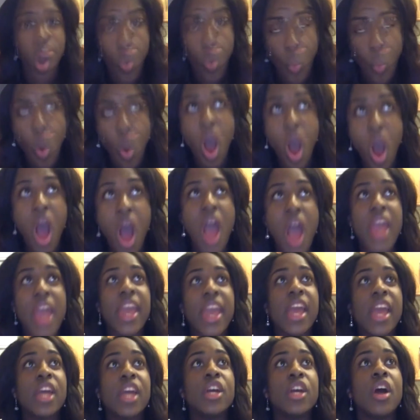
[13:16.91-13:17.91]

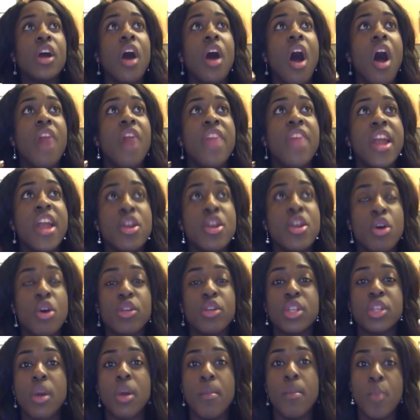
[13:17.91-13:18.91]
Why are there
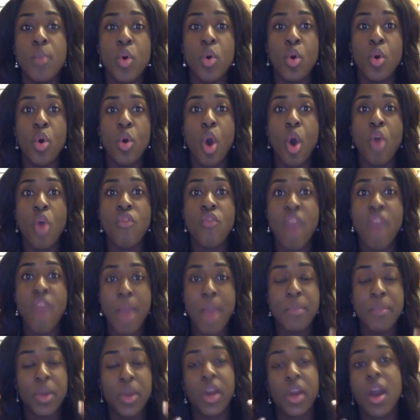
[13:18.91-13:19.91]
not more
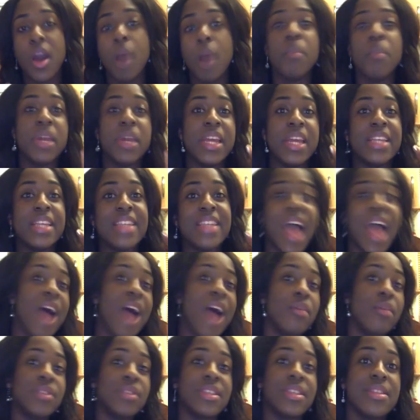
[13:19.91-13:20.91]
rep companies
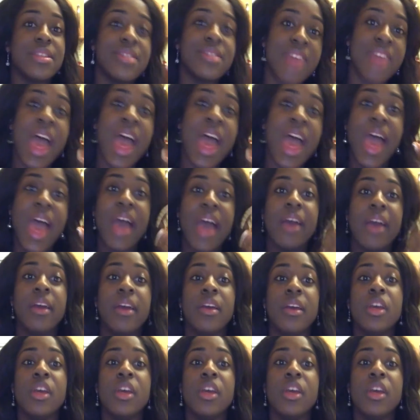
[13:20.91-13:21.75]
out there